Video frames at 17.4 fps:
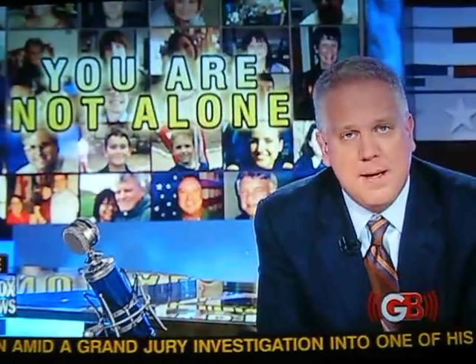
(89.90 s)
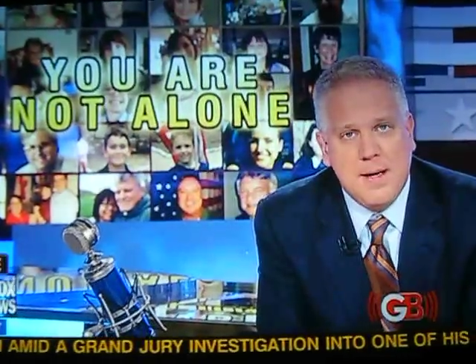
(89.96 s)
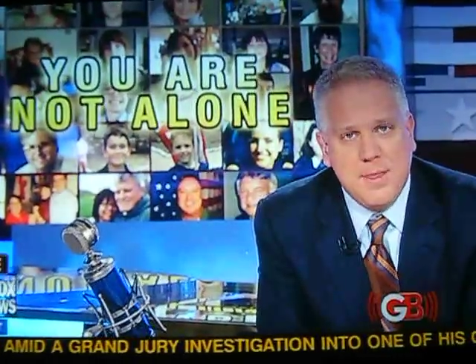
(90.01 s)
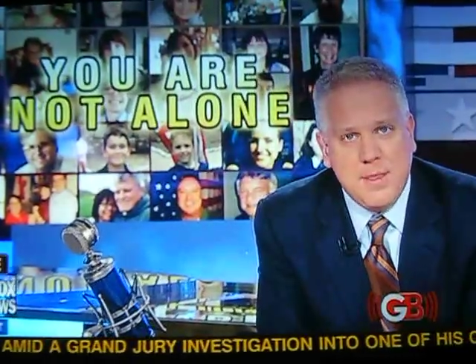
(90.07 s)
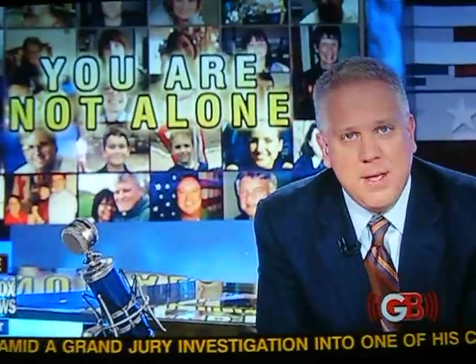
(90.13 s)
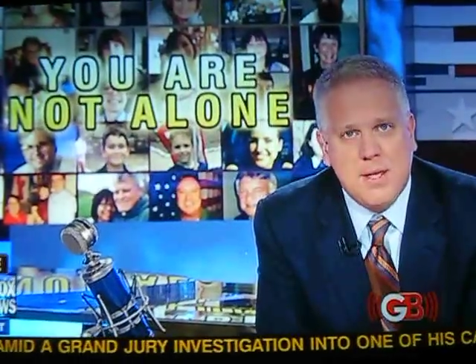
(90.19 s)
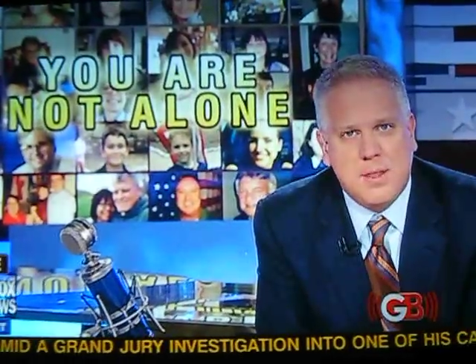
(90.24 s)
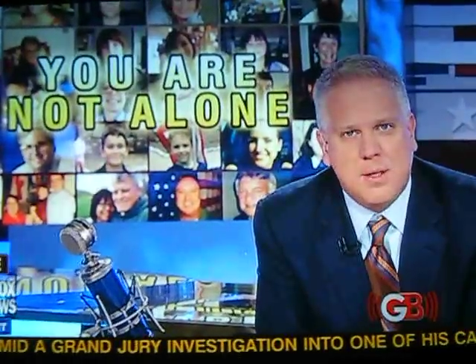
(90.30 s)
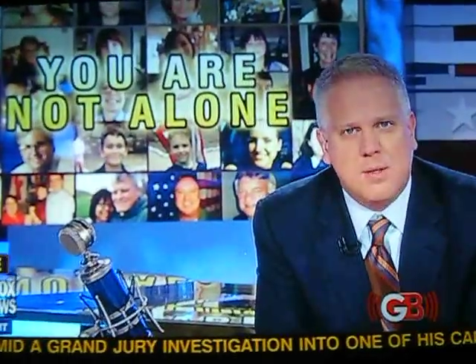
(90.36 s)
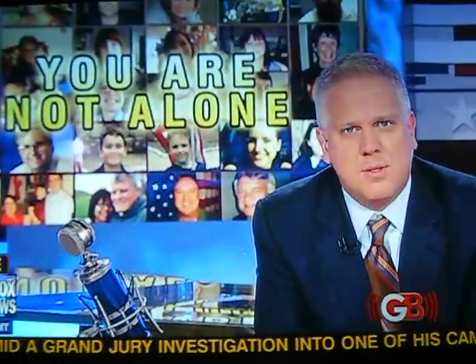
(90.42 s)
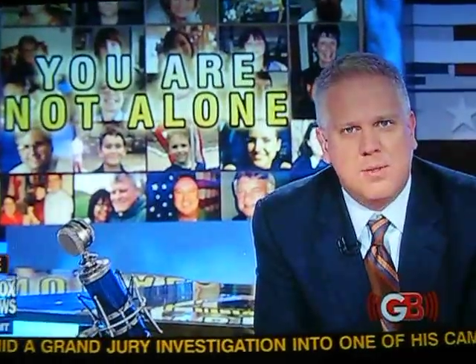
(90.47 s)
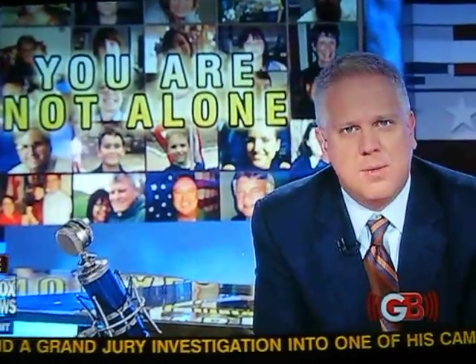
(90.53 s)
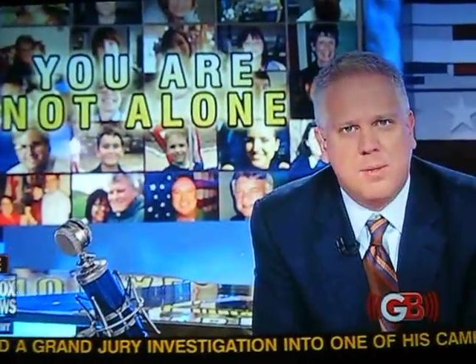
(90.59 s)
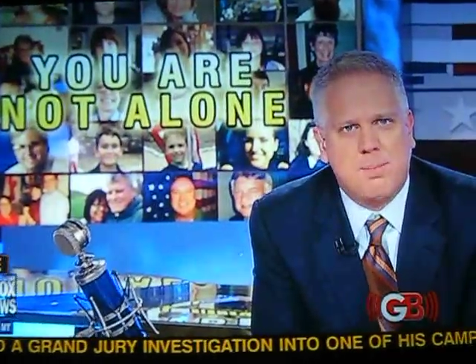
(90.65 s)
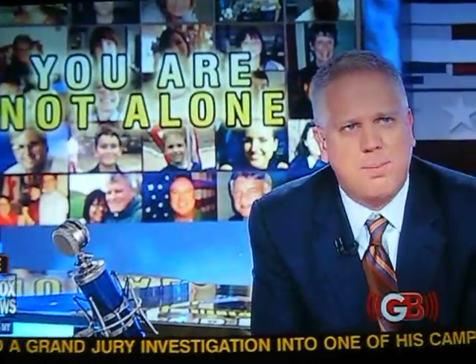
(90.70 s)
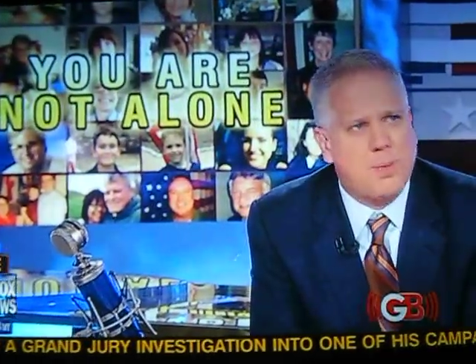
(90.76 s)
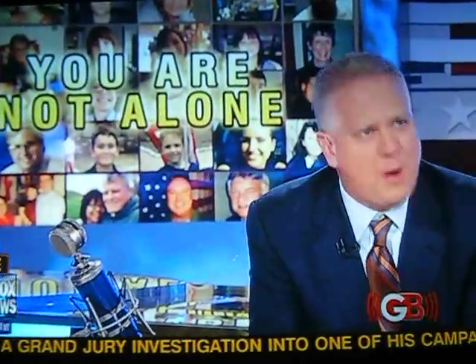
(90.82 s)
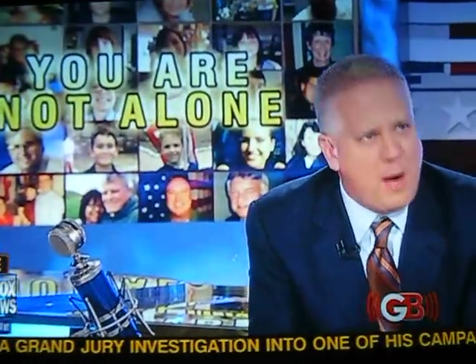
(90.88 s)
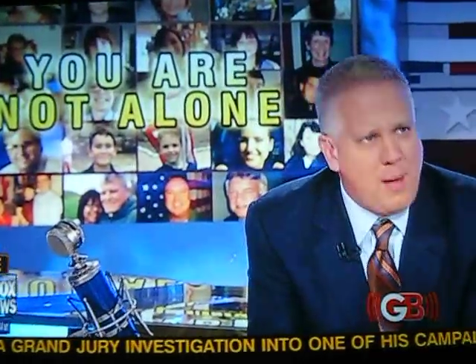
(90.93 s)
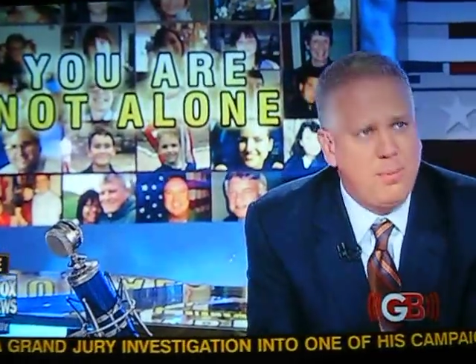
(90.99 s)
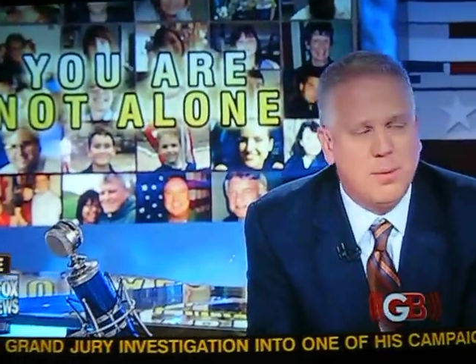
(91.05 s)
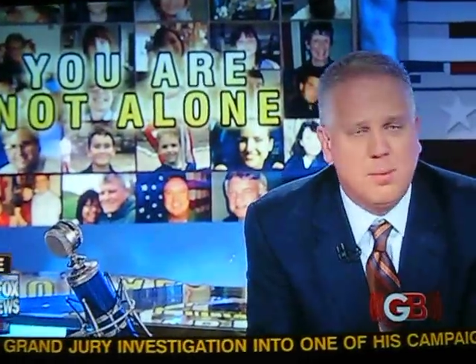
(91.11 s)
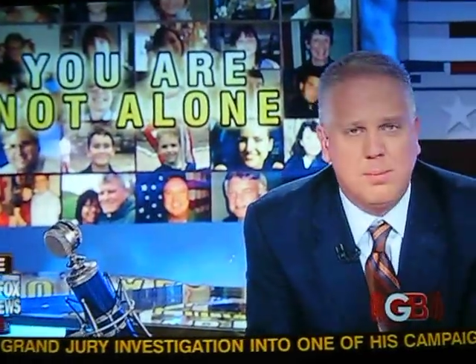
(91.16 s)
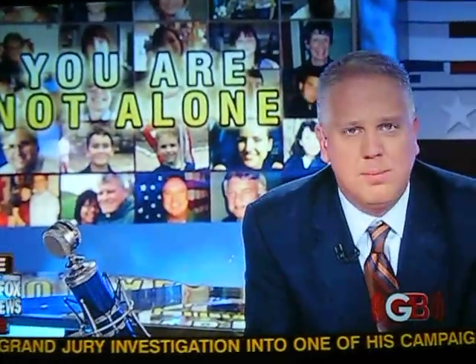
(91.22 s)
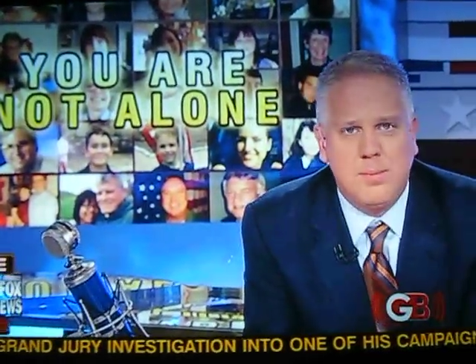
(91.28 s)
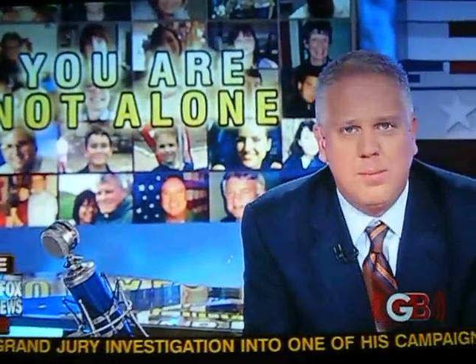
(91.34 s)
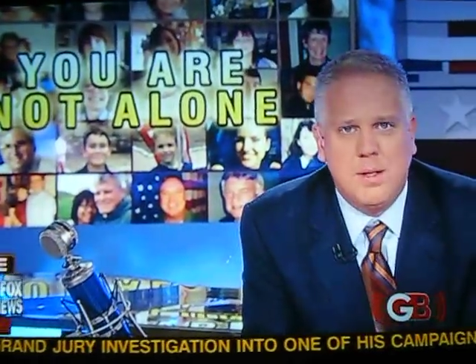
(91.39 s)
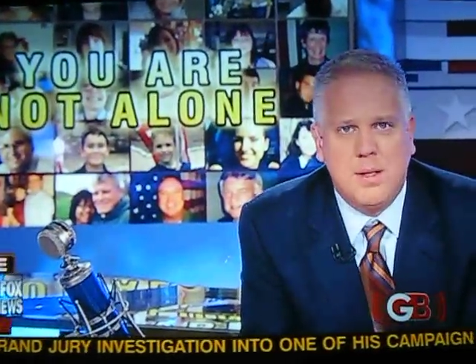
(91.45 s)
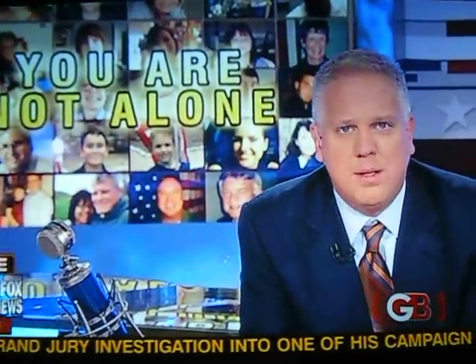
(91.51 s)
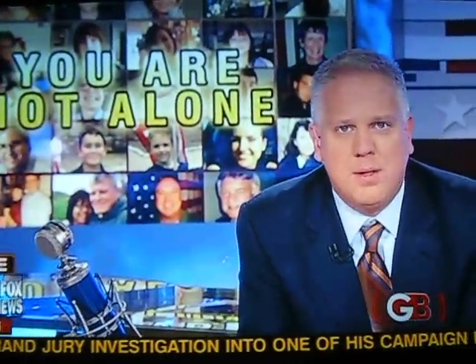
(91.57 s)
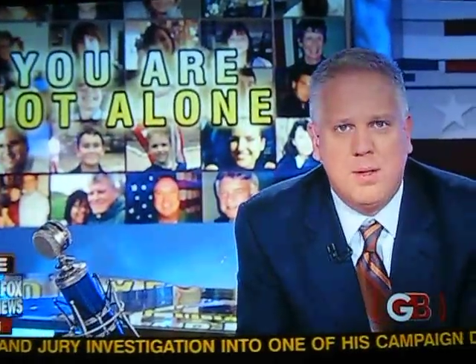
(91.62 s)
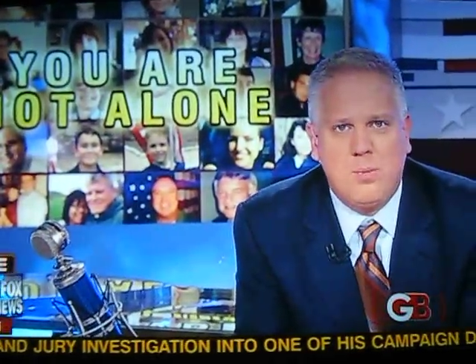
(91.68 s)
I think the problem